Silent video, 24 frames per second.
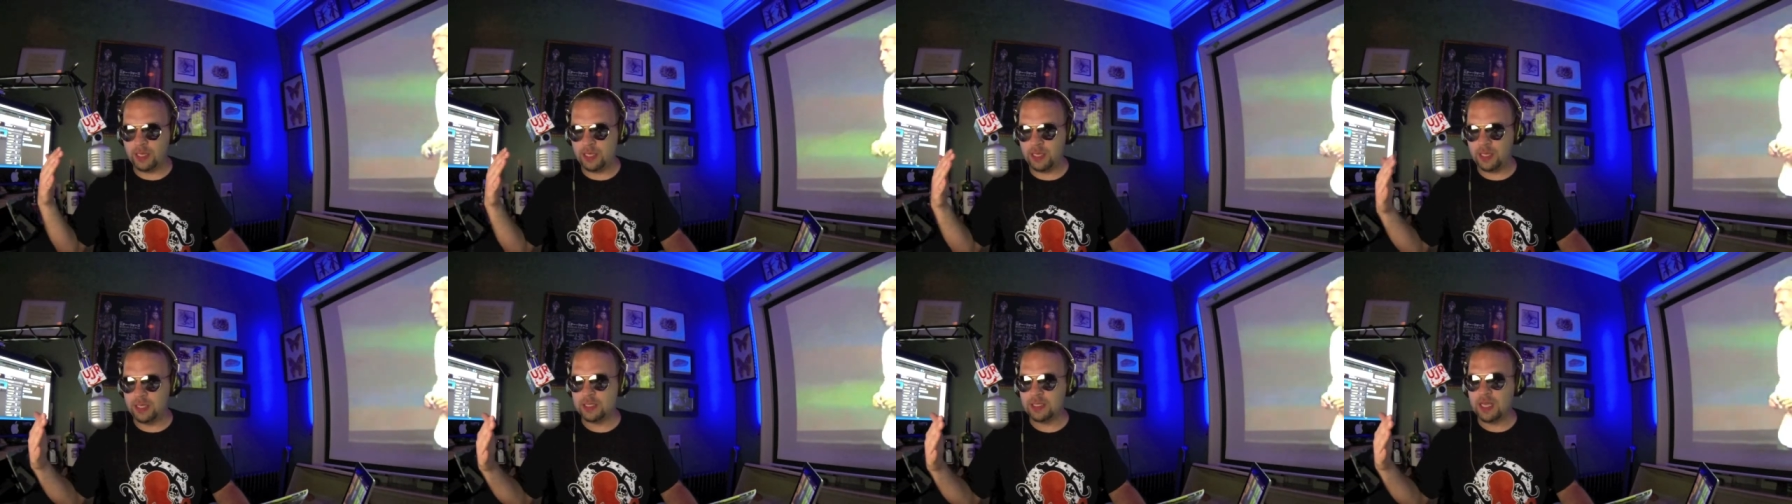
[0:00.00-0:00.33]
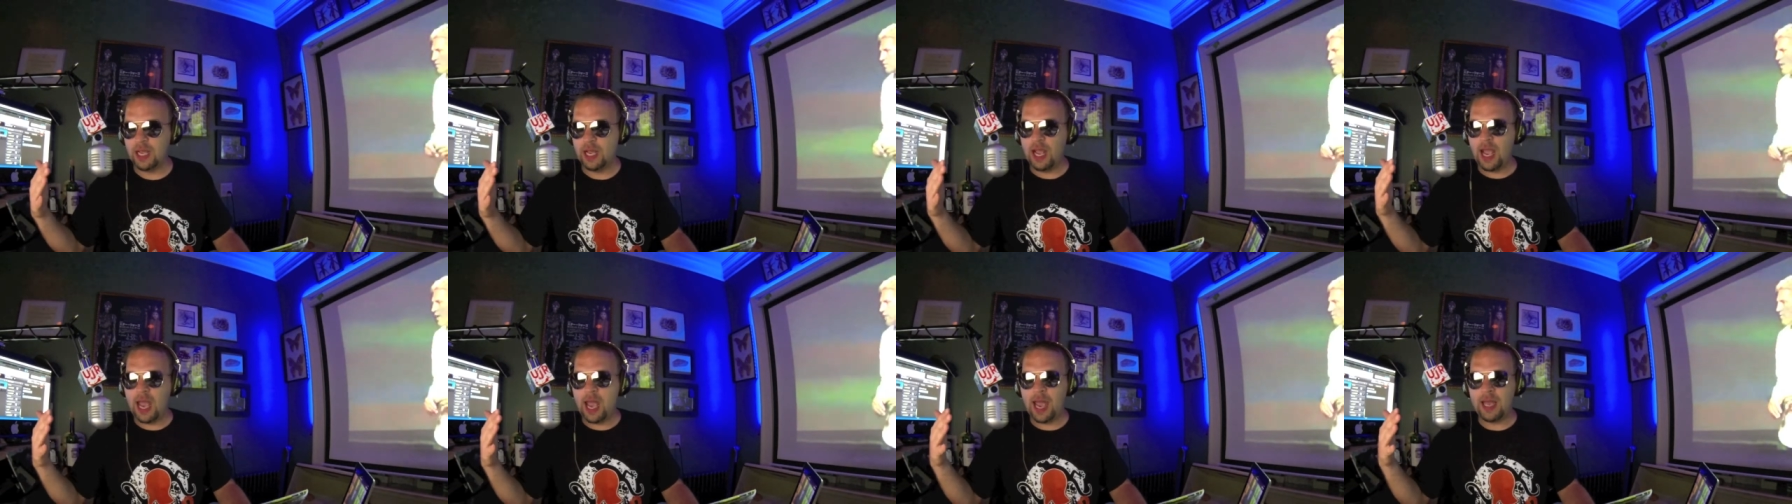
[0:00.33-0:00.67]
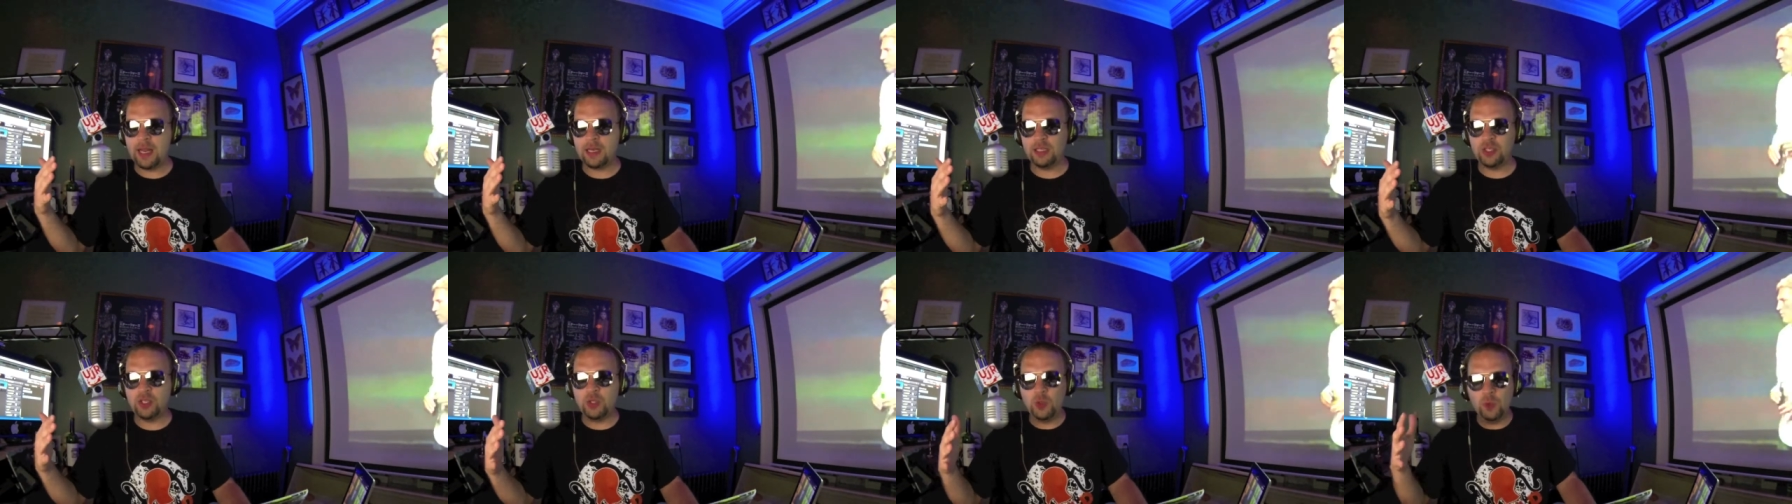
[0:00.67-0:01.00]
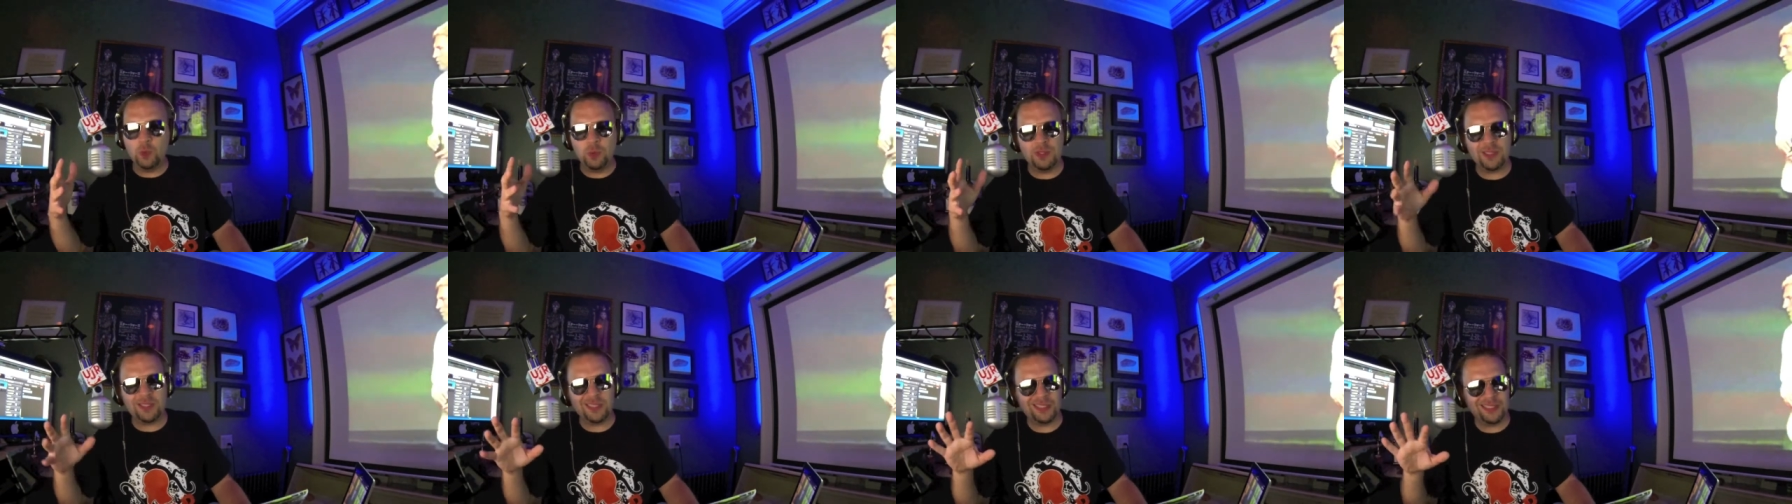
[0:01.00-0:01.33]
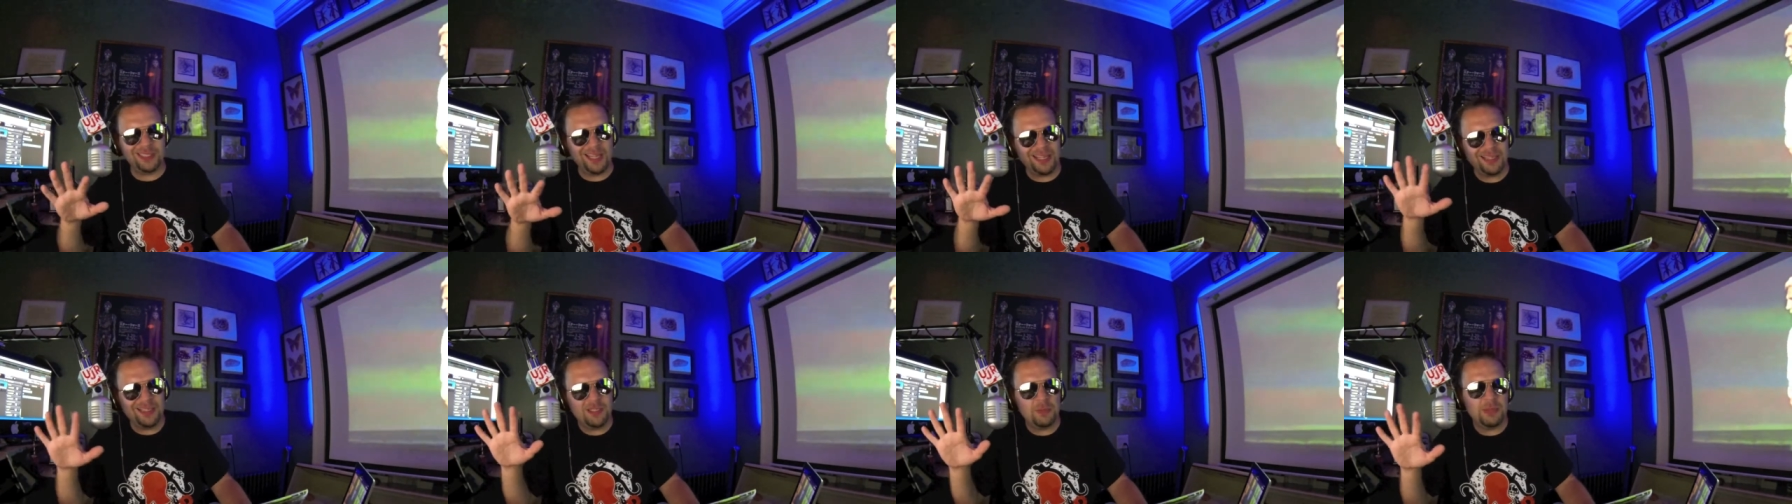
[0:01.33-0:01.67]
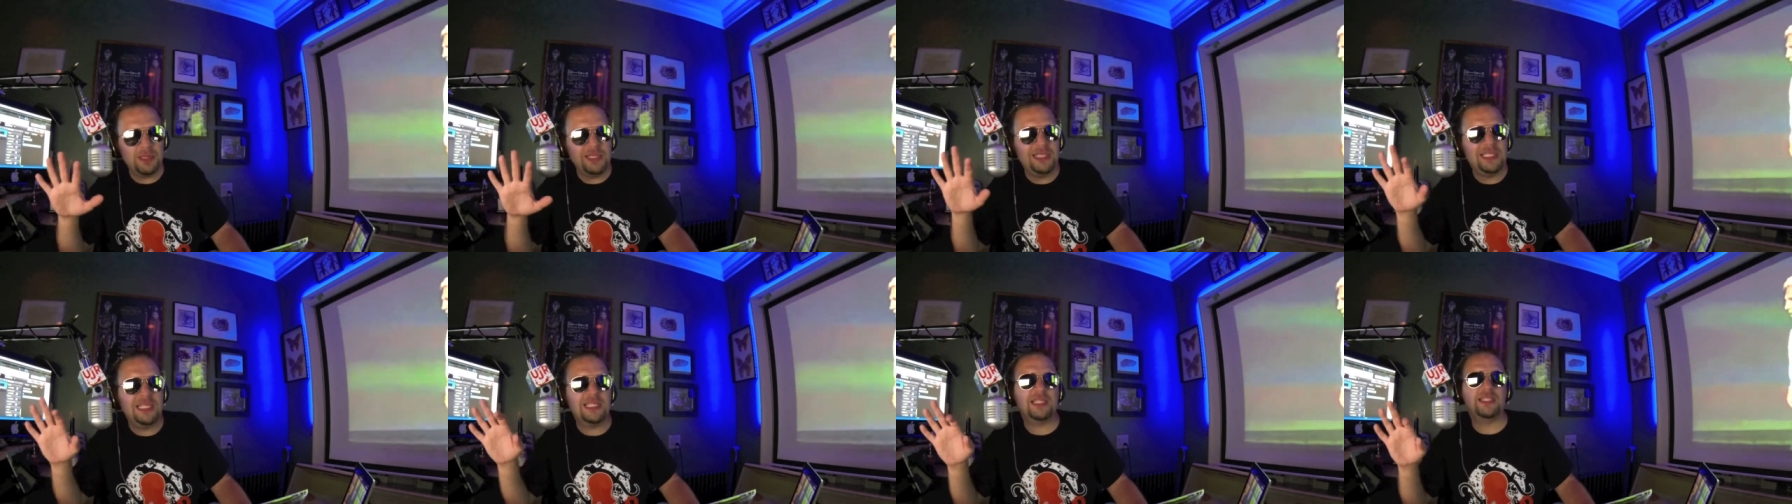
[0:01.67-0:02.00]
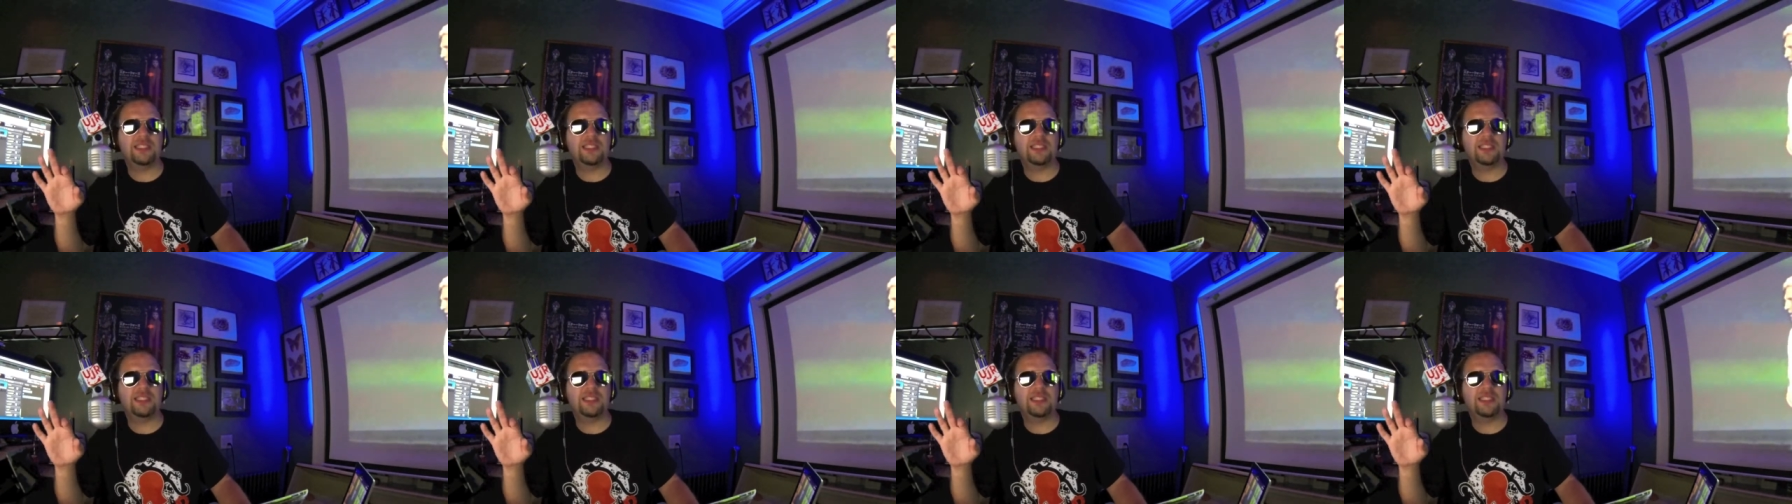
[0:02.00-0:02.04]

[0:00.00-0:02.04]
it is. And humans tend to be the